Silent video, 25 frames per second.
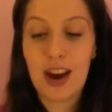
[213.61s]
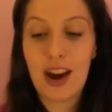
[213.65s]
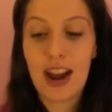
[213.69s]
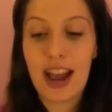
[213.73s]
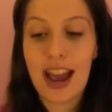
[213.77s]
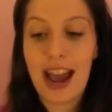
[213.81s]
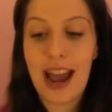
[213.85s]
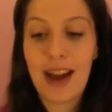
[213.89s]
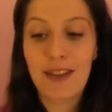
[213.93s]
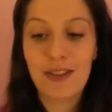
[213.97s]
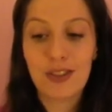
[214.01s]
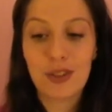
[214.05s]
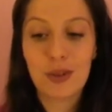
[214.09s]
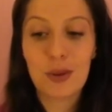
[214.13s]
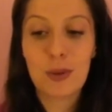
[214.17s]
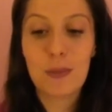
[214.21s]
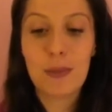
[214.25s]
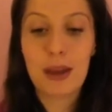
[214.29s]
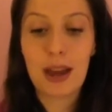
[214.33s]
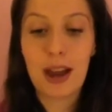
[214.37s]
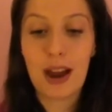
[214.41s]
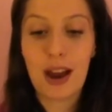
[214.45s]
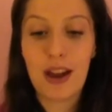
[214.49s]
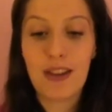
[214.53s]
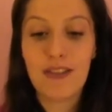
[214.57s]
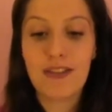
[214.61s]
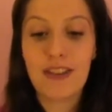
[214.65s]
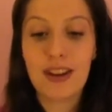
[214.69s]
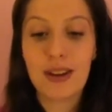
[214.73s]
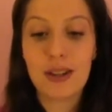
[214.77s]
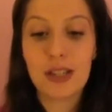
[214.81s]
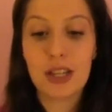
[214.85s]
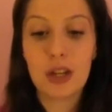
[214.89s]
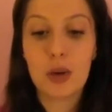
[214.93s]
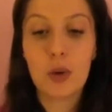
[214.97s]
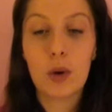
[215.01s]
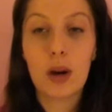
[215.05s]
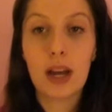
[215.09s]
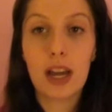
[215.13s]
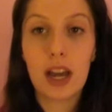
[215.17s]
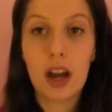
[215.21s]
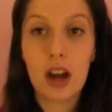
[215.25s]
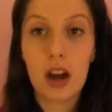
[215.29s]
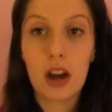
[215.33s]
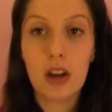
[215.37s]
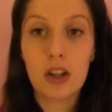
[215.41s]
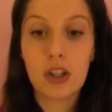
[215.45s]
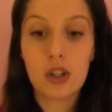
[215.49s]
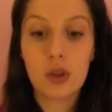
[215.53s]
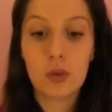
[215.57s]
I have to admit I found it quite
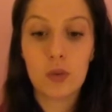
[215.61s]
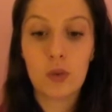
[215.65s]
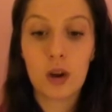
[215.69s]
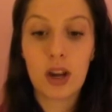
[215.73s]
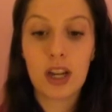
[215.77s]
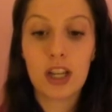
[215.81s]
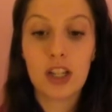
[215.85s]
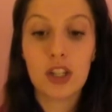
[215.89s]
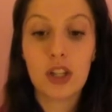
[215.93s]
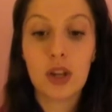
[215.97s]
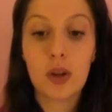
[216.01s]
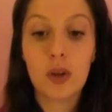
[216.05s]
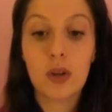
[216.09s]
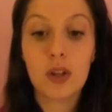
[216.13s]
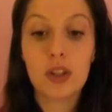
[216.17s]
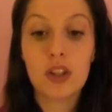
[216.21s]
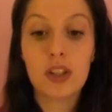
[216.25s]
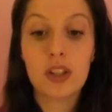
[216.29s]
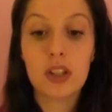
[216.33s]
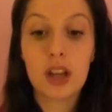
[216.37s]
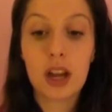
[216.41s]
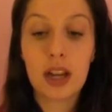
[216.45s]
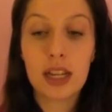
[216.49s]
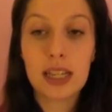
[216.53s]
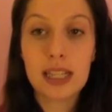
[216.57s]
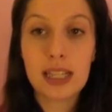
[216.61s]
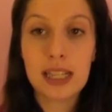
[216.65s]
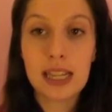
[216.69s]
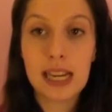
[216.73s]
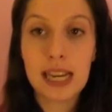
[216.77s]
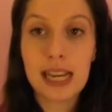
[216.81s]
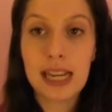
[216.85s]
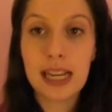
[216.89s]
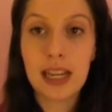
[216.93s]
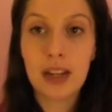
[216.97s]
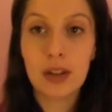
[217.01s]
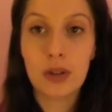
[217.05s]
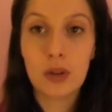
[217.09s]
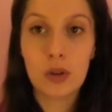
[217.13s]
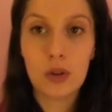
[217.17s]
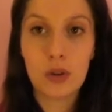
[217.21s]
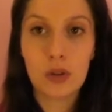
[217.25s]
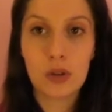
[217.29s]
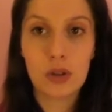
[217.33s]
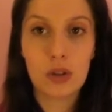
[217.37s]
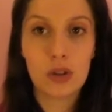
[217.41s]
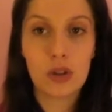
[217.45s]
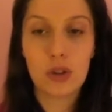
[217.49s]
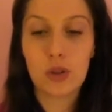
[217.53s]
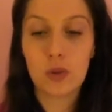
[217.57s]
hard to write so concisely and
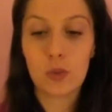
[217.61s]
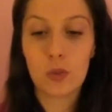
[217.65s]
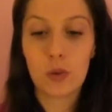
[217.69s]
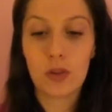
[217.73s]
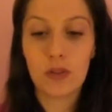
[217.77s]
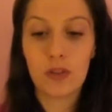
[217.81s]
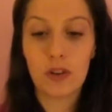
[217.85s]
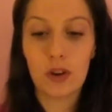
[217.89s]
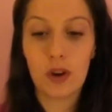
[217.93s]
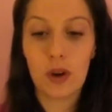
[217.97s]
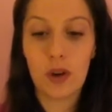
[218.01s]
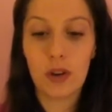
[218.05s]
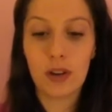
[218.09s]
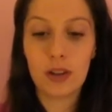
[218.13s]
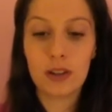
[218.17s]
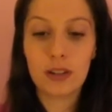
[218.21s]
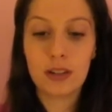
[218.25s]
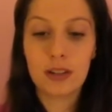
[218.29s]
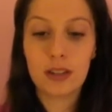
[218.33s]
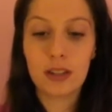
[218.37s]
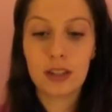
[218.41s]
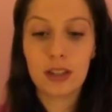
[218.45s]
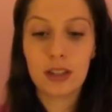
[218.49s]
not to just waffle on.